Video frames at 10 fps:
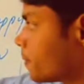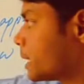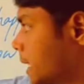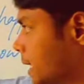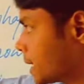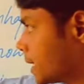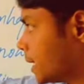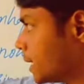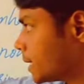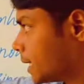since.
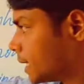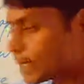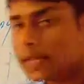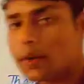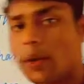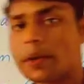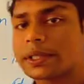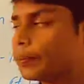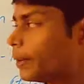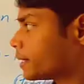Since
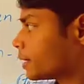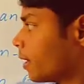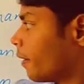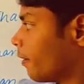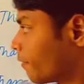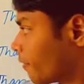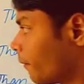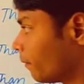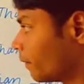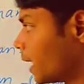also means
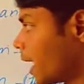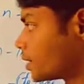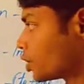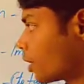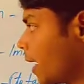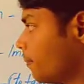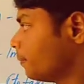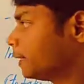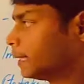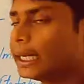from that
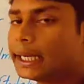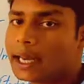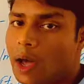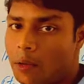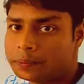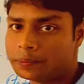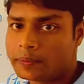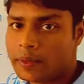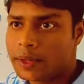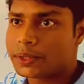time till now.
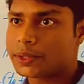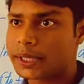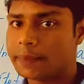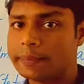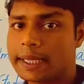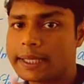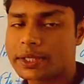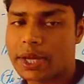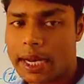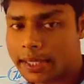So something is
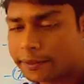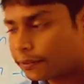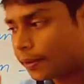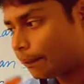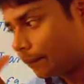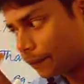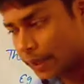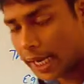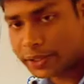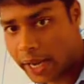started from
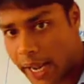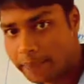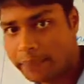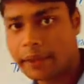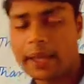a time